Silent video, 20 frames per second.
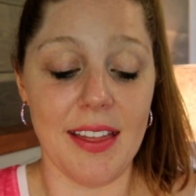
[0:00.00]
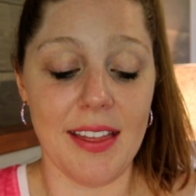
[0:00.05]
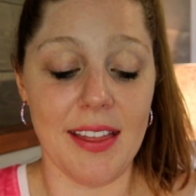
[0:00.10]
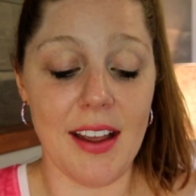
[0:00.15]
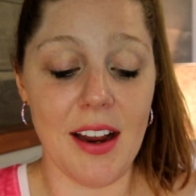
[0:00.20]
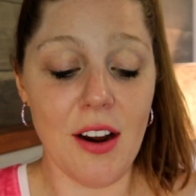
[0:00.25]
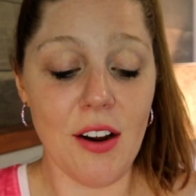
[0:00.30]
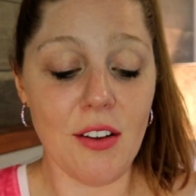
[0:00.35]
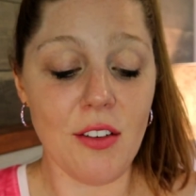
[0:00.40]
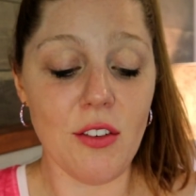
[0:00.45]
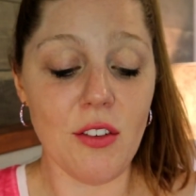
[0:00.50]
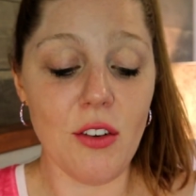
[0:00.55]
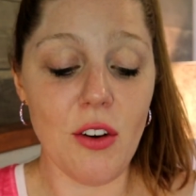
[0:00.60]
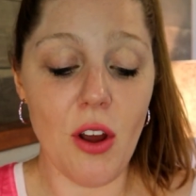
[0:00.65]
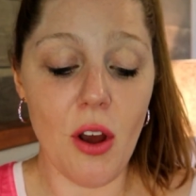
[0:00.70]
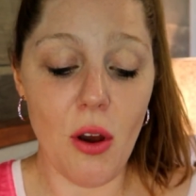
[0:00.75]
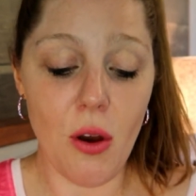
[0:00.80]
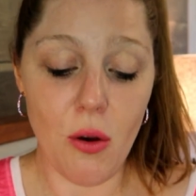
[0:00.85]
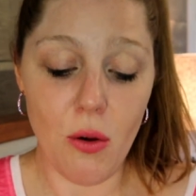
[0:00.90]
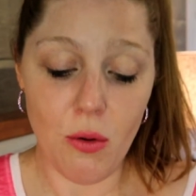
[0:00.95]
there's
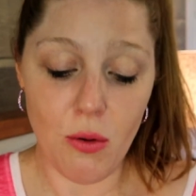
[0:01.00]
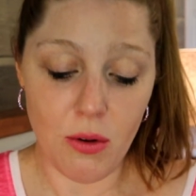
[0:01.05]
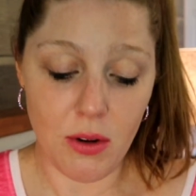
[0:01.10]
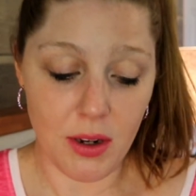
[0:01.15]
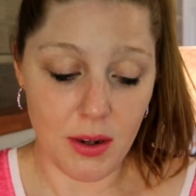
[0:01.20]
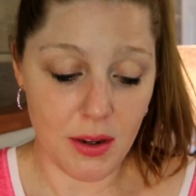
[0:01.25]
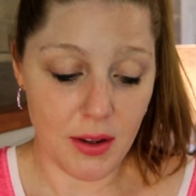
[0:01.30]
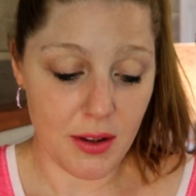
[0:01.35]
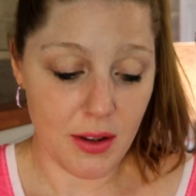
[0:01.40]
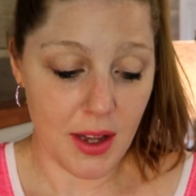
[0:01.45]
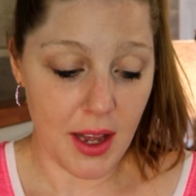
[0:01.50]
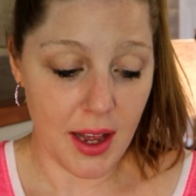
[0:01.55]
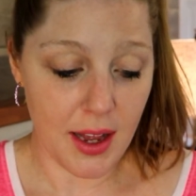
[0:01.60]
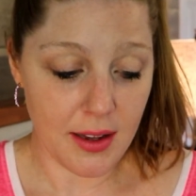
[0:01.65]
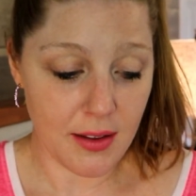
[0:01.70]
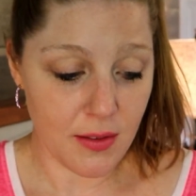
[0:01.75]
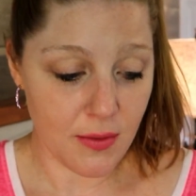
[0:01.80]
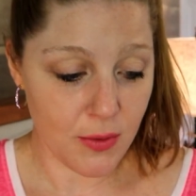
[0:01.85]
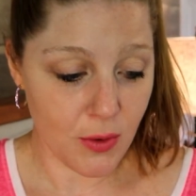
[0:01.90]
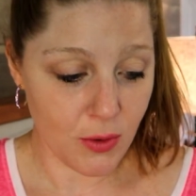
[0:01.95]
no
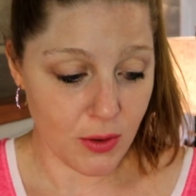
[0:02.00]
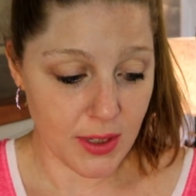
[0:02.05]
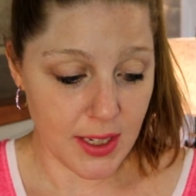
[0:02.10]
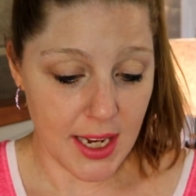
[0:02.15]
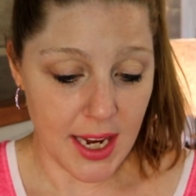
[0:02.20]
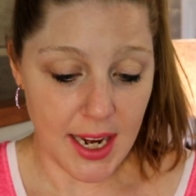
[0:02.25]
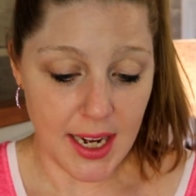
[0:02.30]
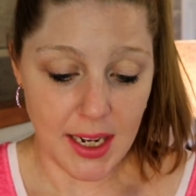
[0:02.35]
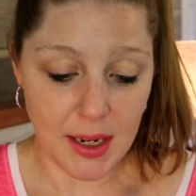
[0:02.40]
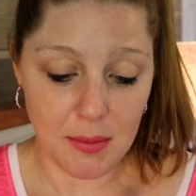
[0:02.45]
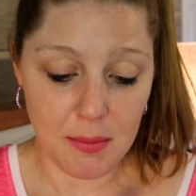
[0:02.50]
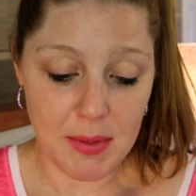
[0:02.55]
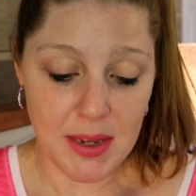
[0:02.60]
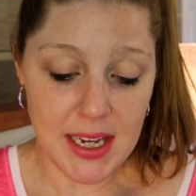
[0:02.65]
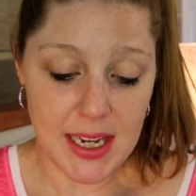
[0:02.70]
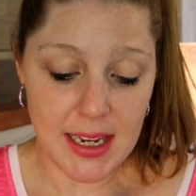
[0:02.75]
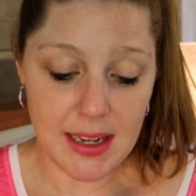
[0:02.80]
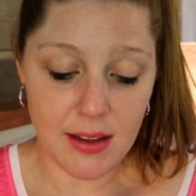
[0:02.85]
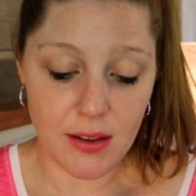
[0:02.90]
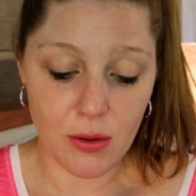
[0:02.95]
exfoliating
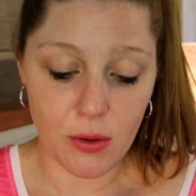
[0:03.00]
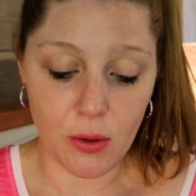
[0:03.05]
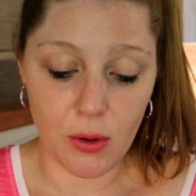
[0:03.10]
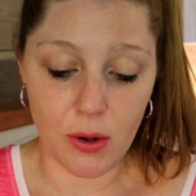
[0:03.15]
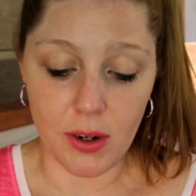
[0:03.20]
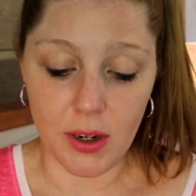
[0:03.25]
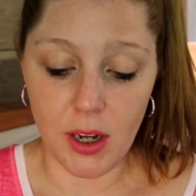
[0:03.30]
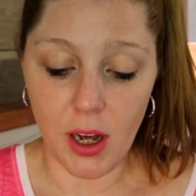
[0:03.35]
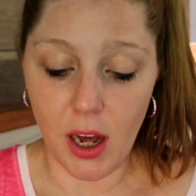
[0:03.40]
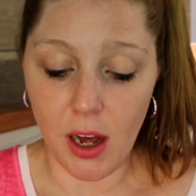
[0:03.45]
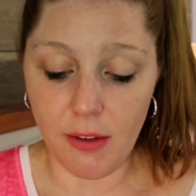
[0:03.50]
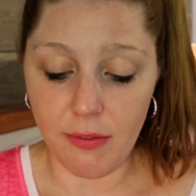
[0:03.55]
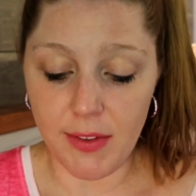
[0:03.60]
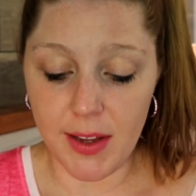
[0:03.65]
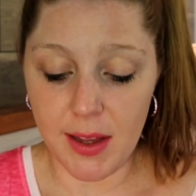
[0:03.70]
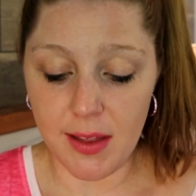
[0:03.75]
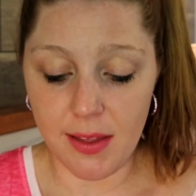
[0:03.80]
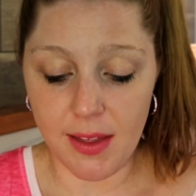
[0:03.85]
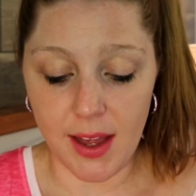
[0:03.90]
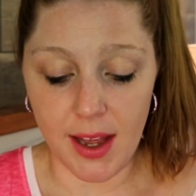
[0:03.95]
beads or
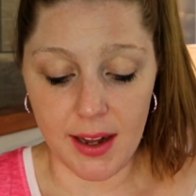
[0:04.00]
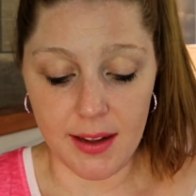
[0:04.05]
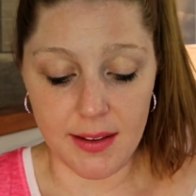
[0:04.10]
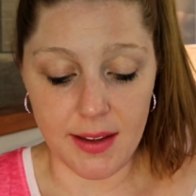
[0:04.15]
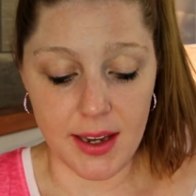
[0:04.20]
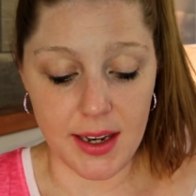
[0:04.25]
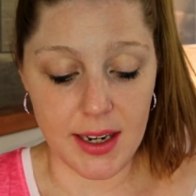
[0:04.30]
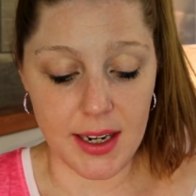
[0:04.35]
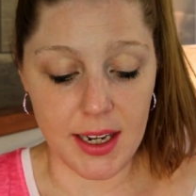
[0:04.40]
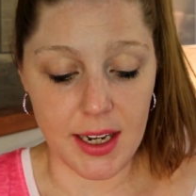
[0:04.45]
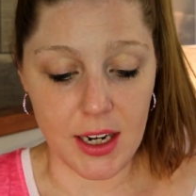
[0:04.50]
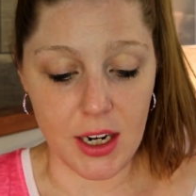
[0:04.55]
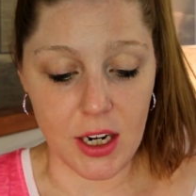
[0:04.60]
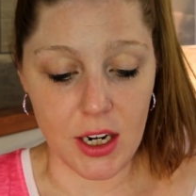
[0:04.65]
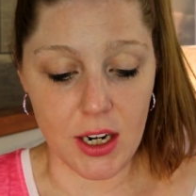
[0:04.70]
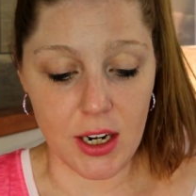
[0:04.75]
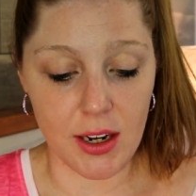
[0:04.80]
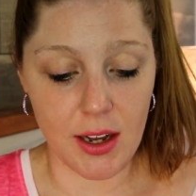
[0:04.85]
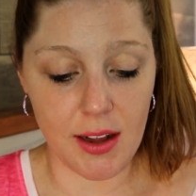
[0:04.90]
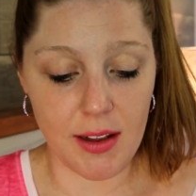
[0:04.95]
coffee things in
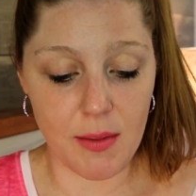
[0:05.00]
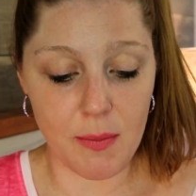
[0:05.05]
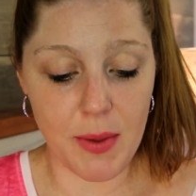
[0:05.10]
here. It's